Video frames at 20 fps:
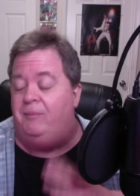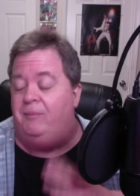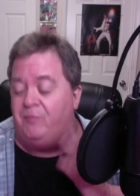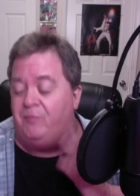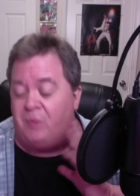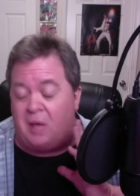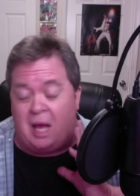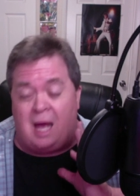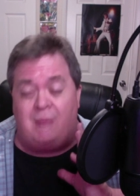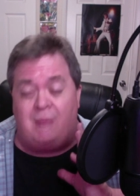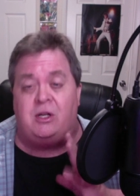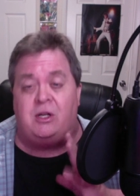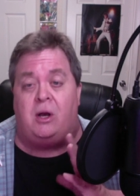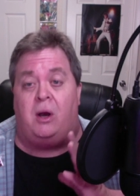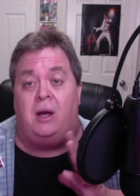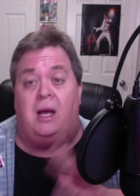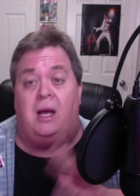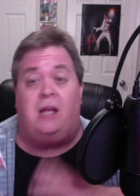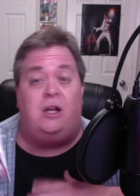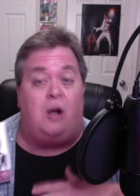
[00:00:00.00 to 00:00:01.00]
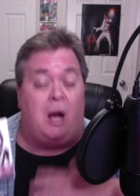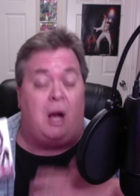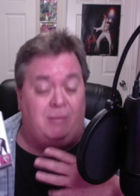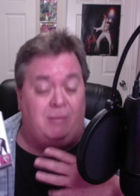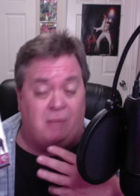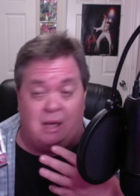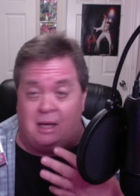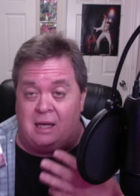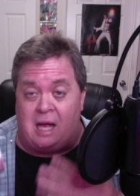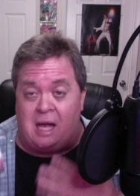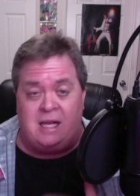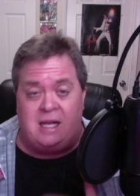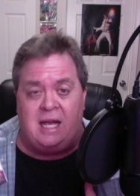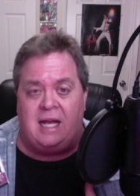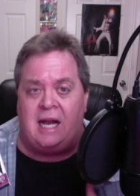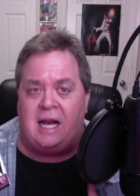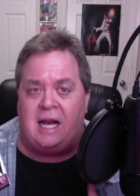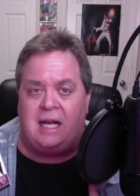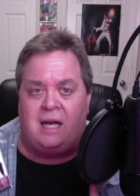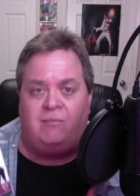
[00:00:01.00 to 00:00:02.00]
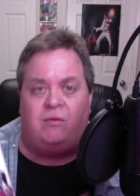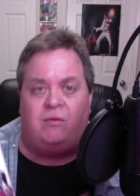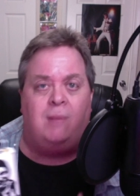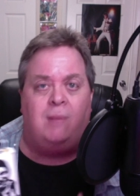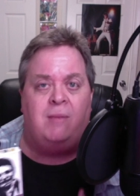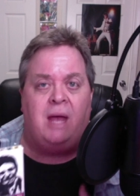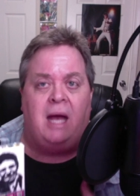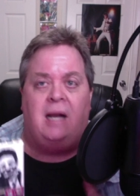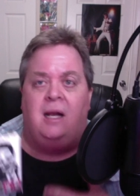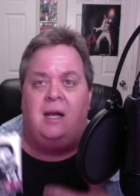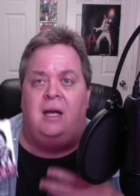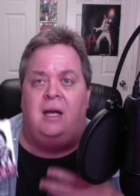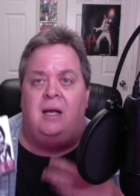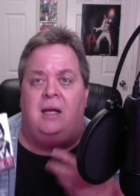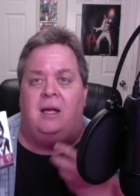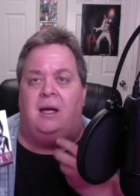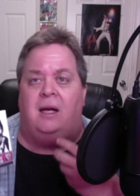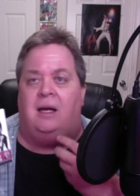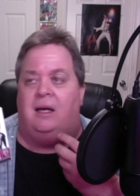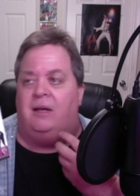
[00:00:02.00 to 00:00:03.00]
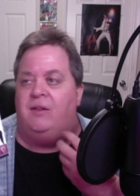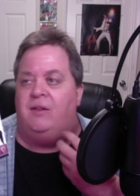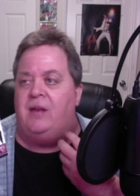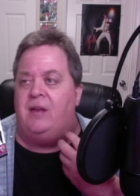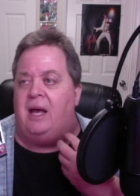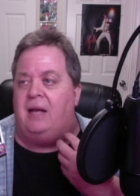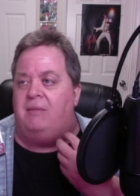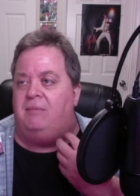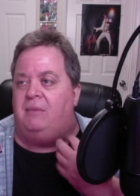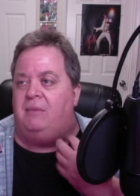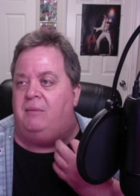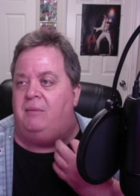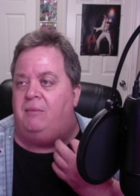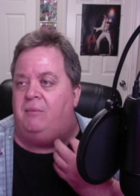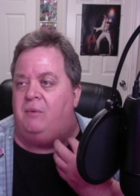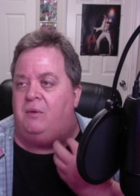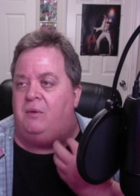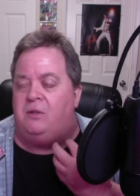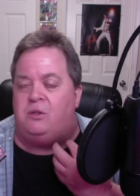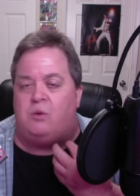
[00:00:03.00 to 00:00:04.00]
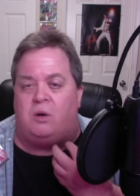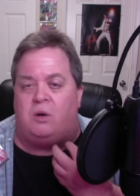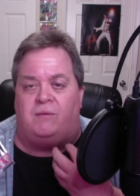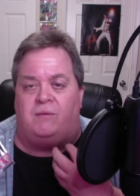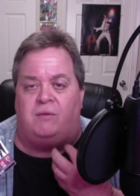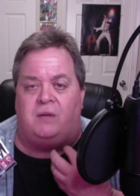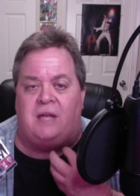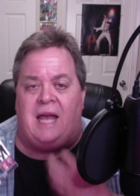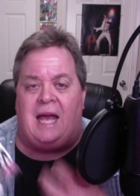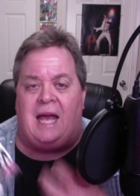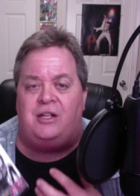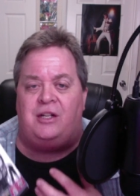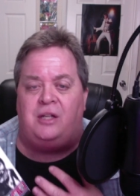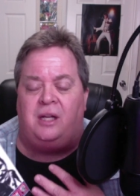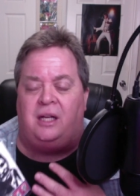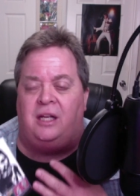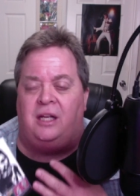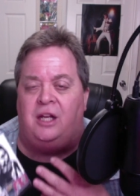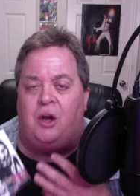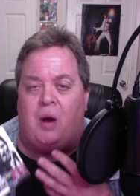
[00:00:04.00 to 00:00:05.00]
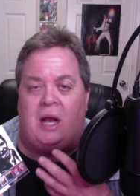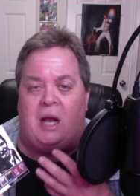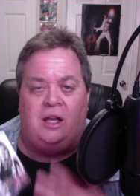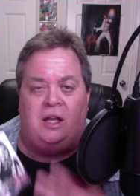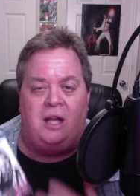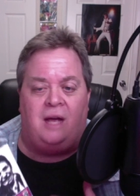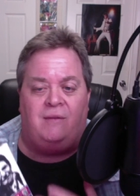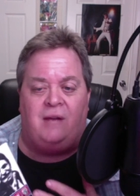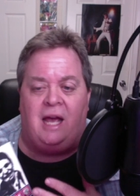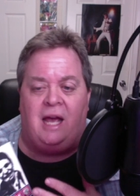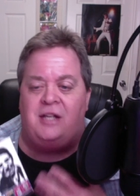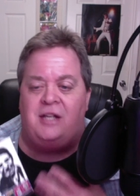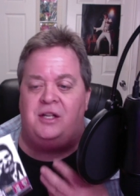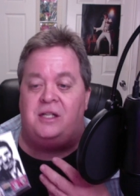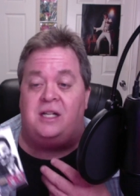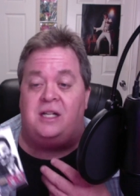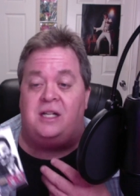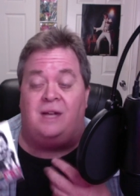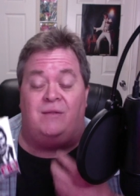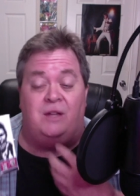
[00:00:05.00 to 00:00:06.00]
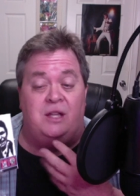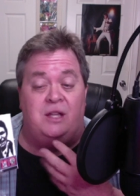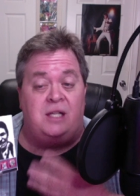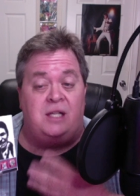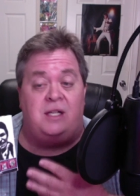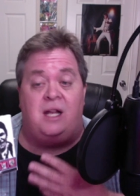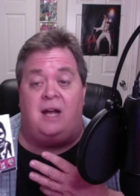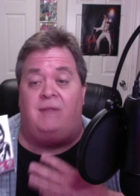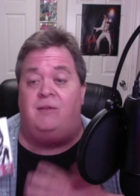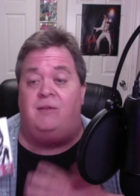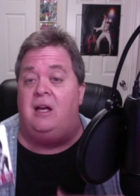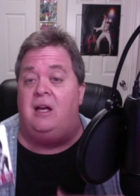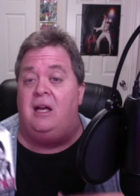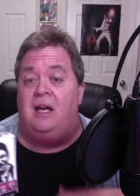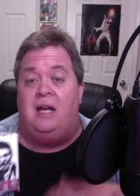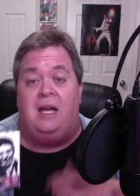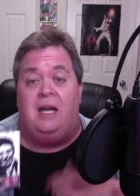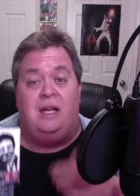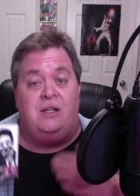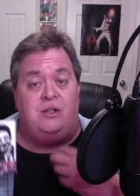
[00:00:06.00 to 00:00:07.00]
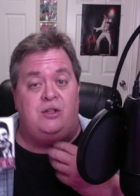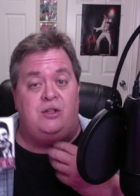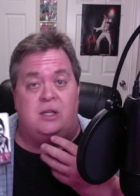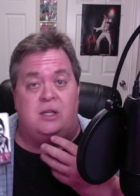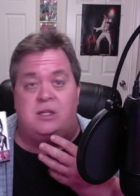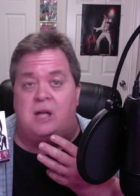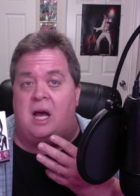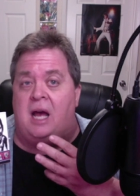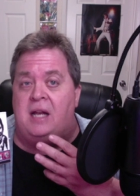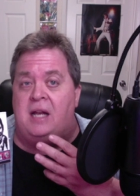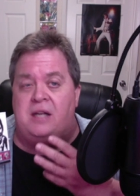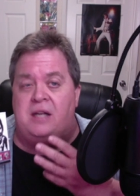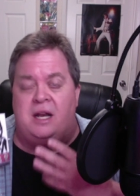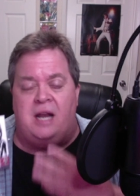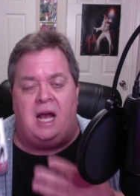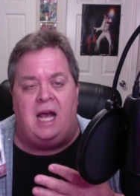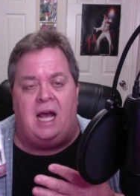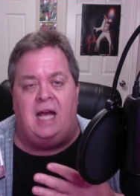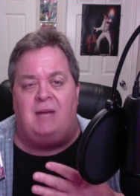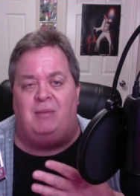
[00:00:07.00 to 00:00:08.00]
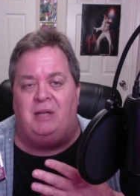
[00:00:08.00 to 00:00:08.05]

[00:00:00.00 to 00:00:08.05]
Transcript: i'm sorry you know I, I, again i come from that uh, that sort of catchy. You know, I love catchy stuff, and this stuff is just undeniably